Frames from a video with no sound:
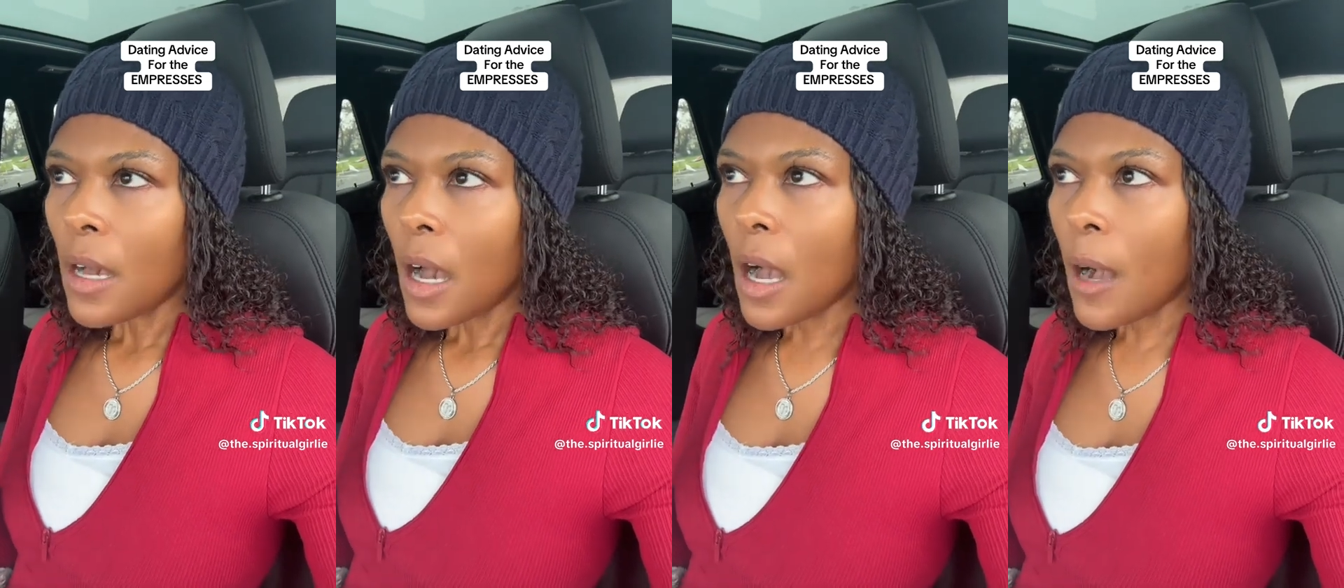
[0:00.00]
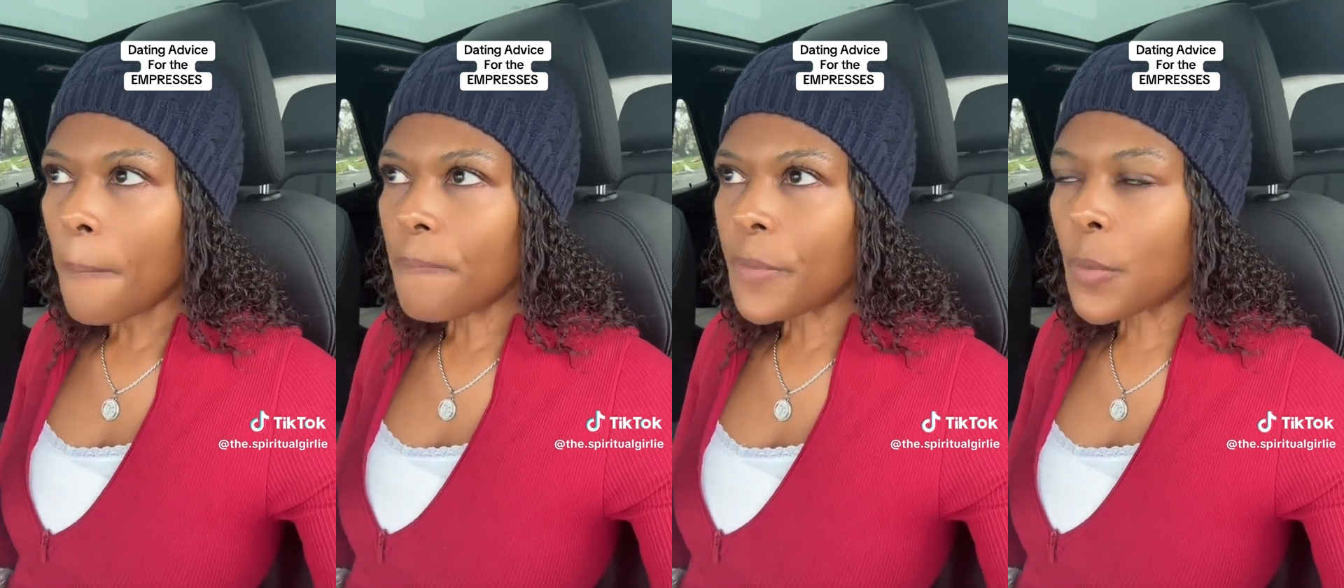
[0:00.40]

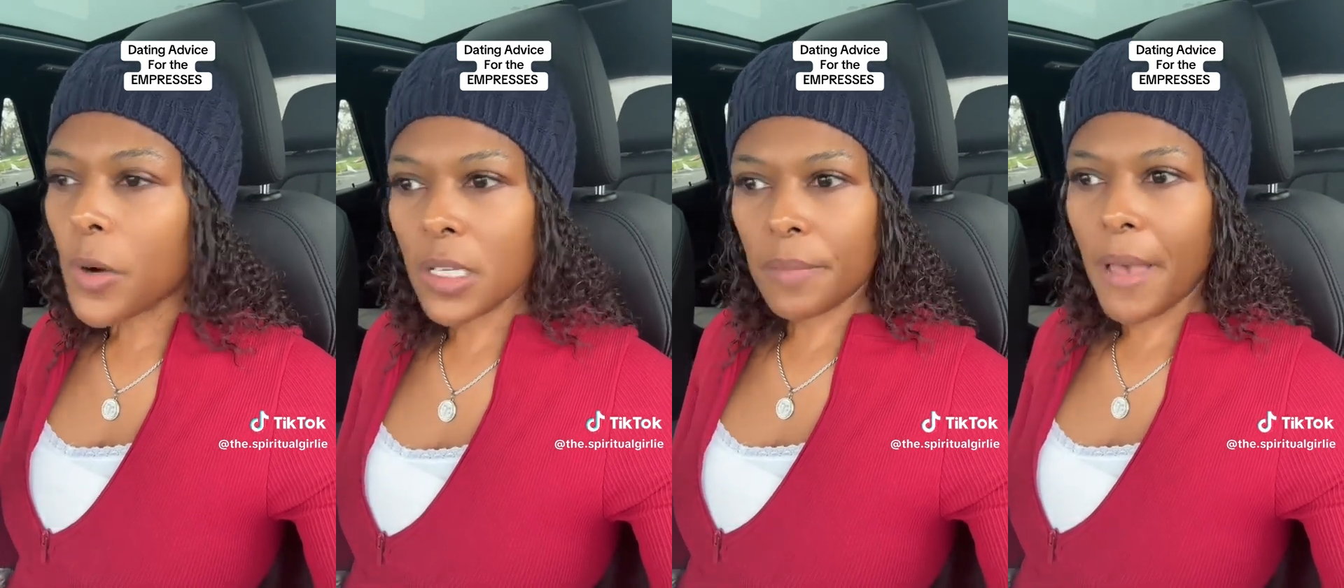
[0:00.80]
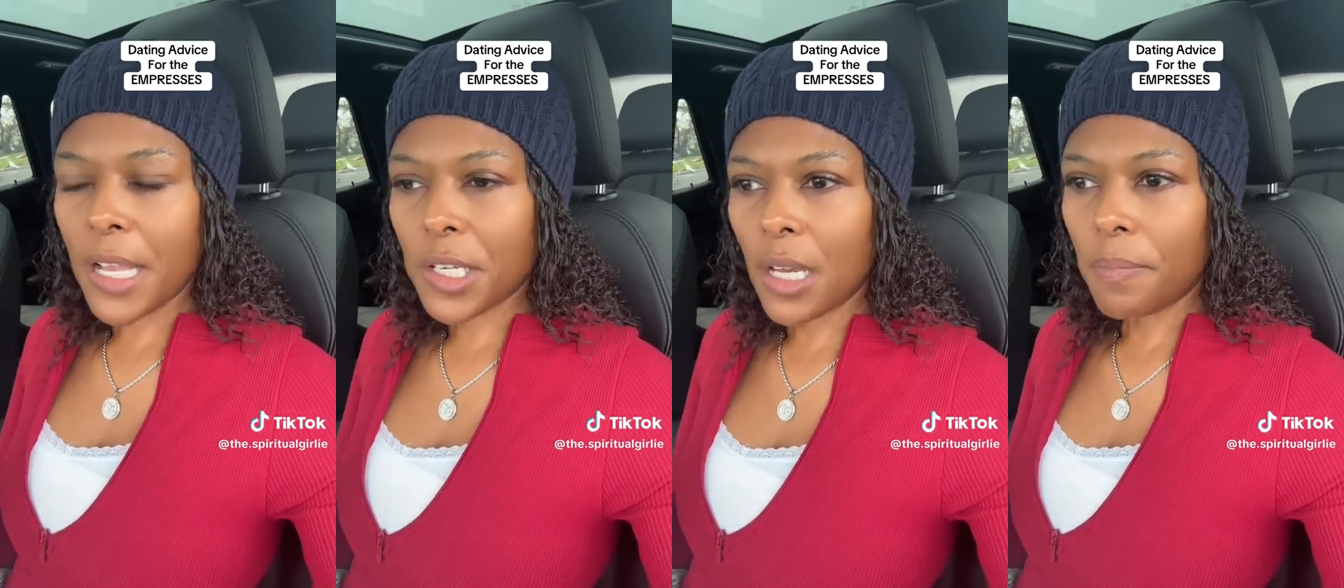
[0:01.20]
The worst
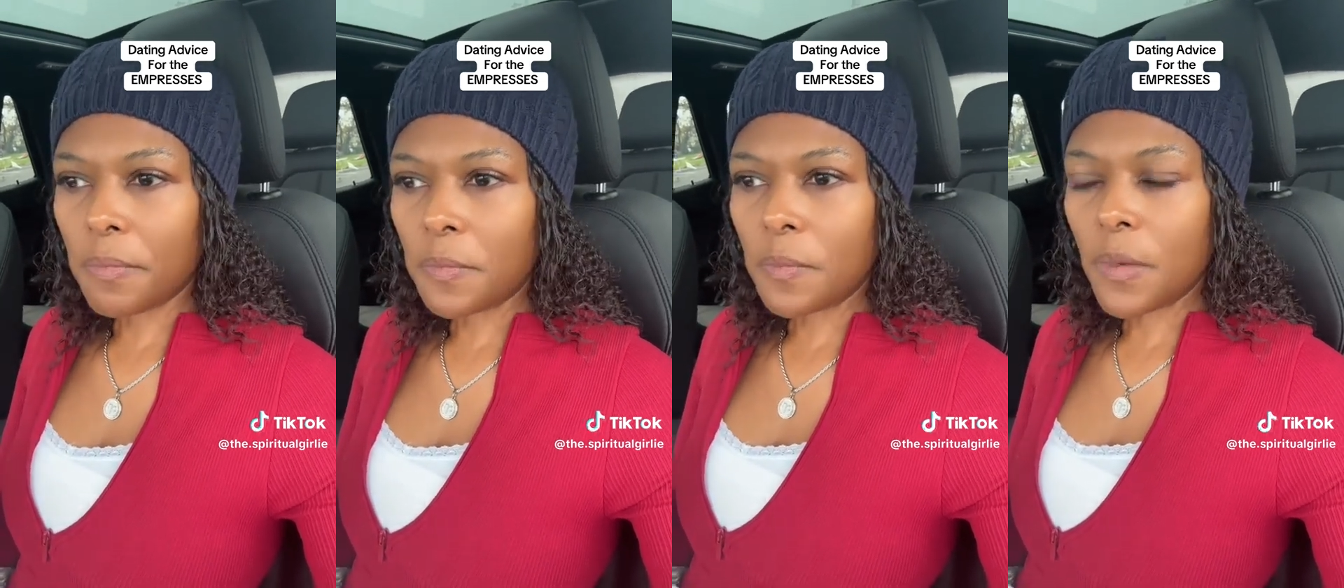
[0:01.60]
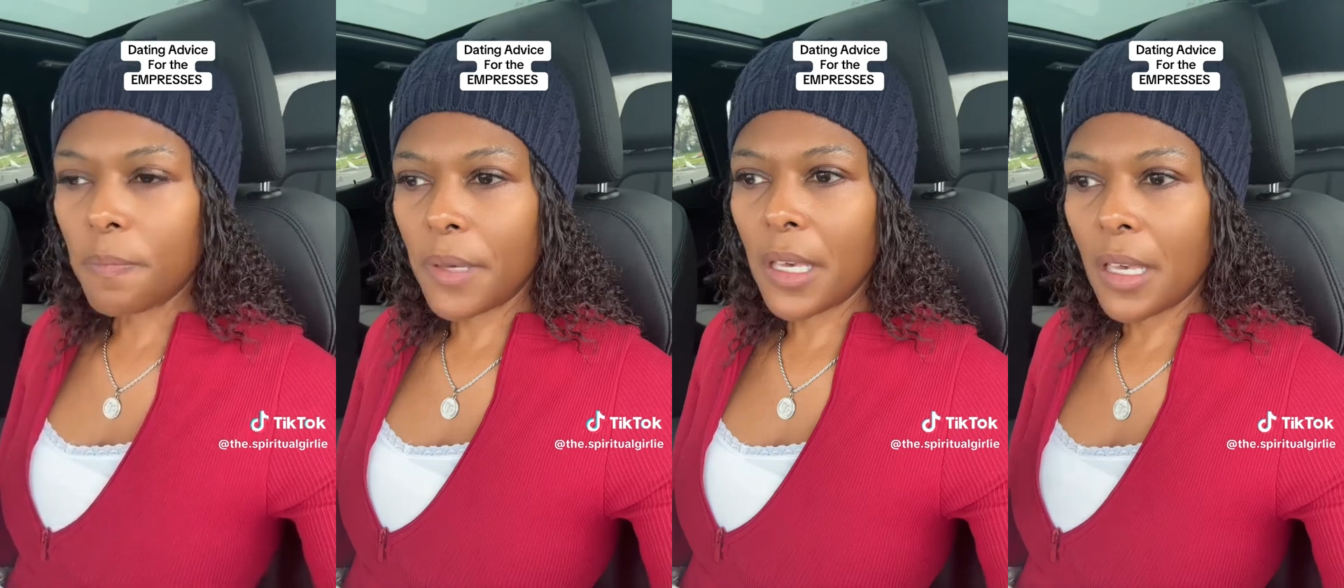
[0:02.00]
matchup
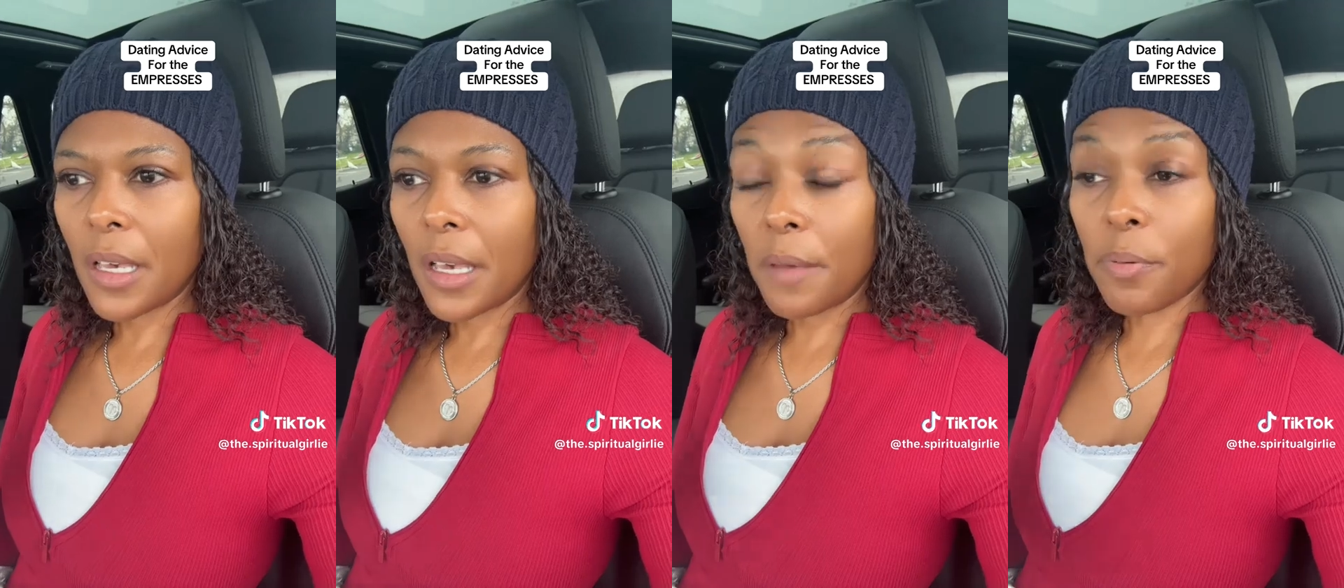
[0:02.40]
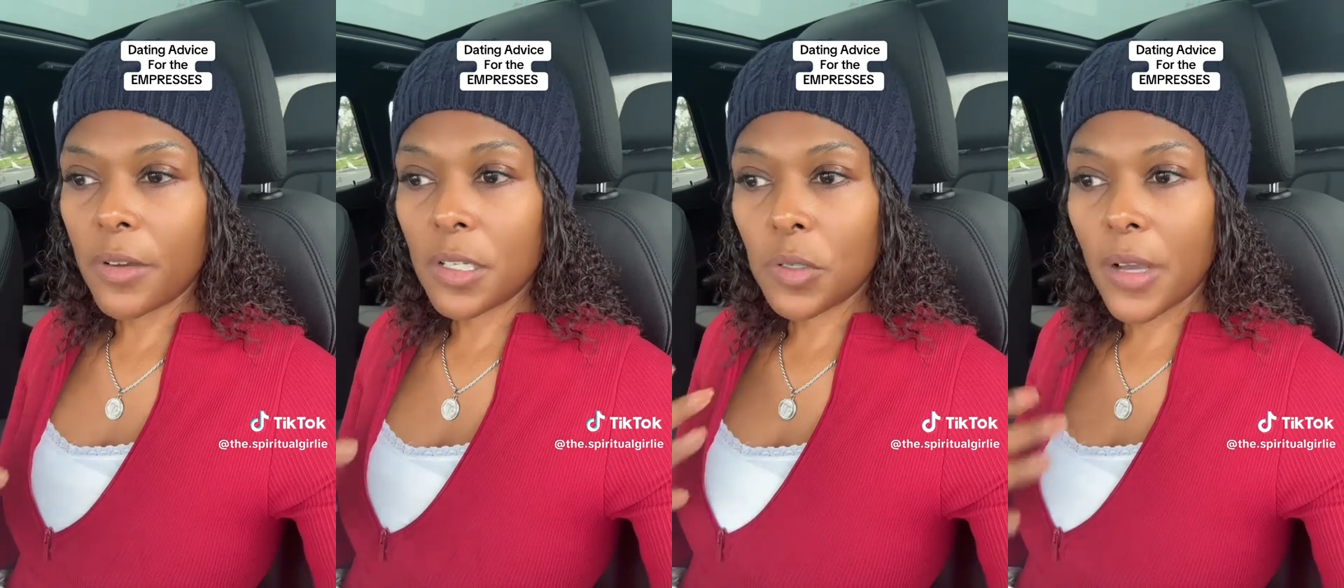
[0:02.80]
would be an
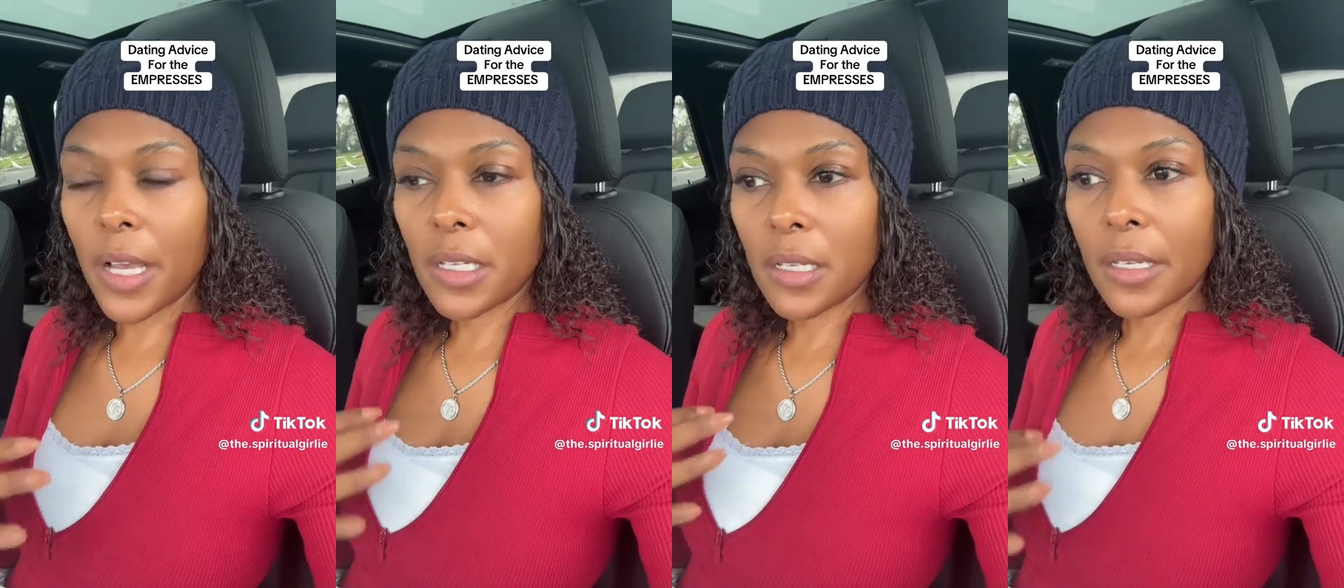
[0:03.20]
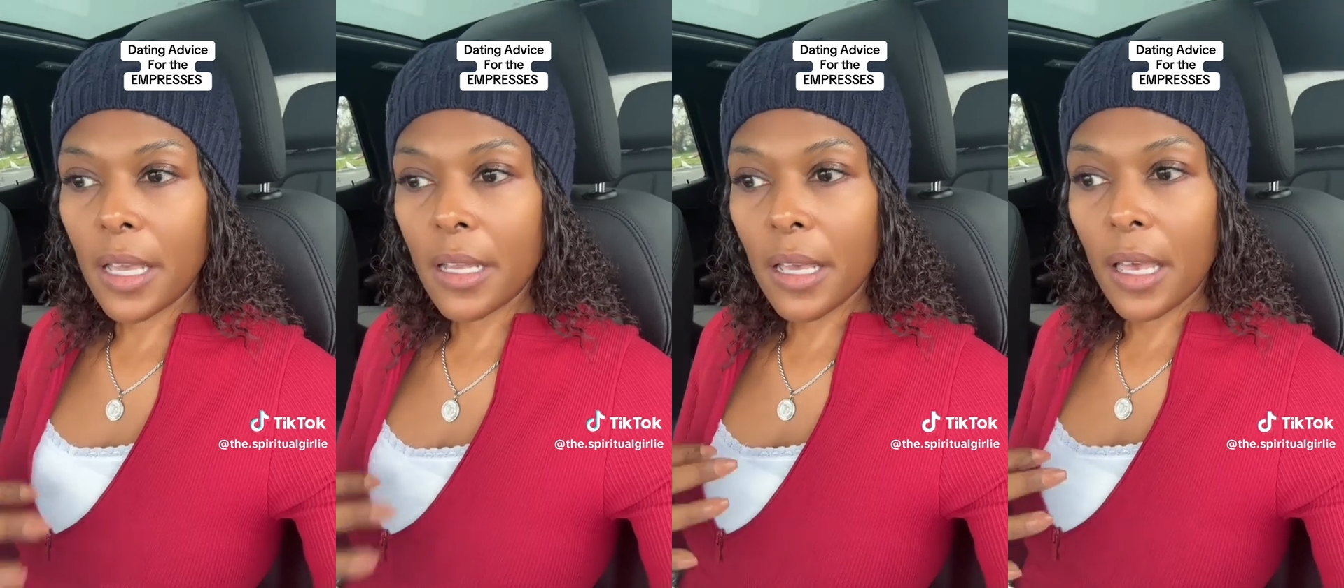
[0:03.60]
Empress trying to date